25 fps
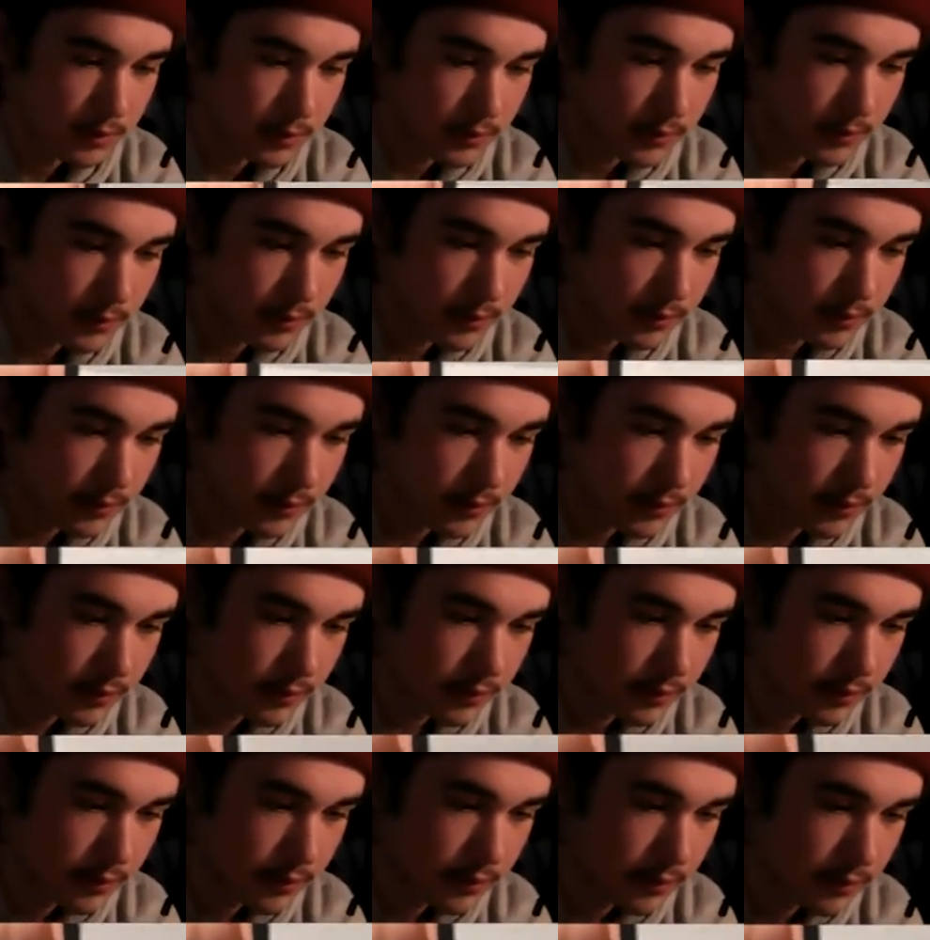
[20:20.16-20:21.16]

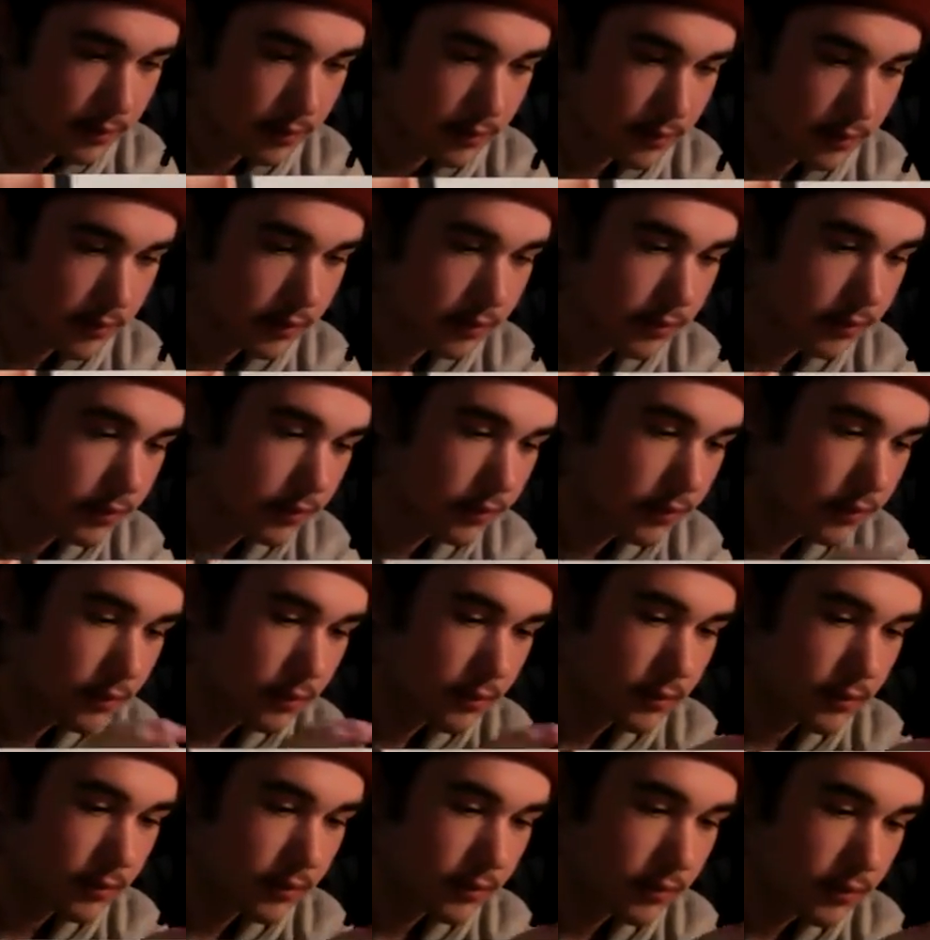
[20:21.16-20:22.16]

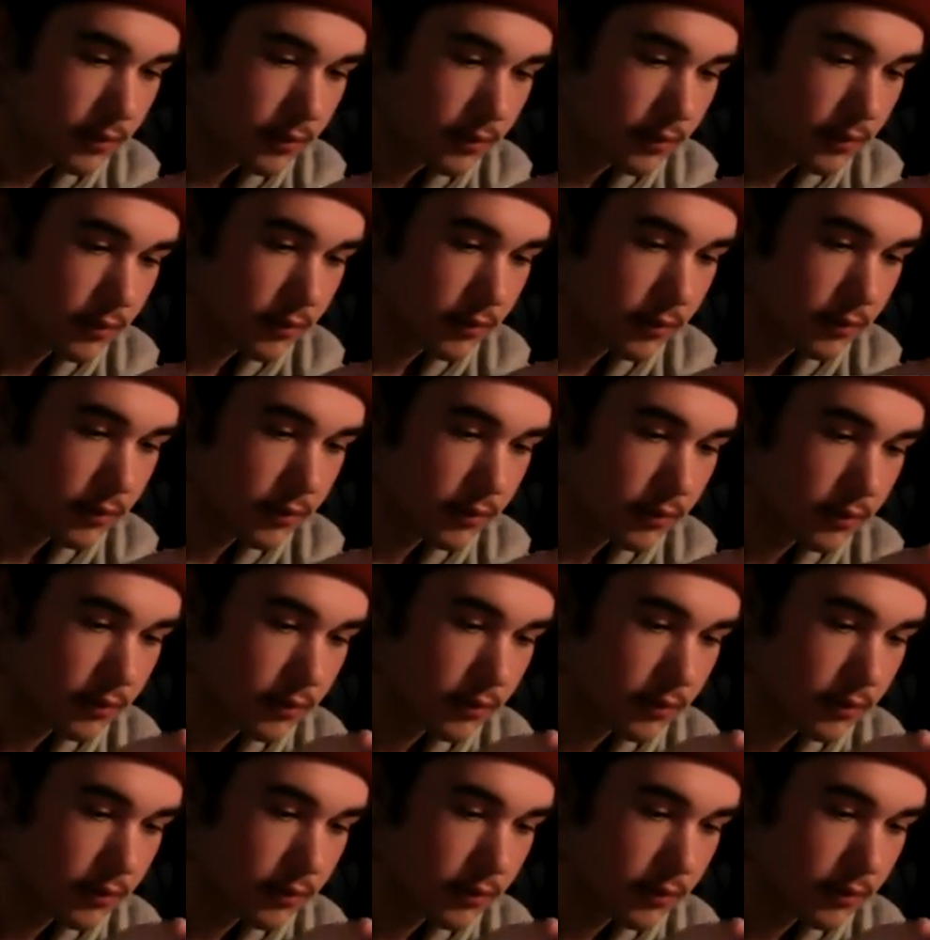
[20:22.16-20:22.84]
[no speech]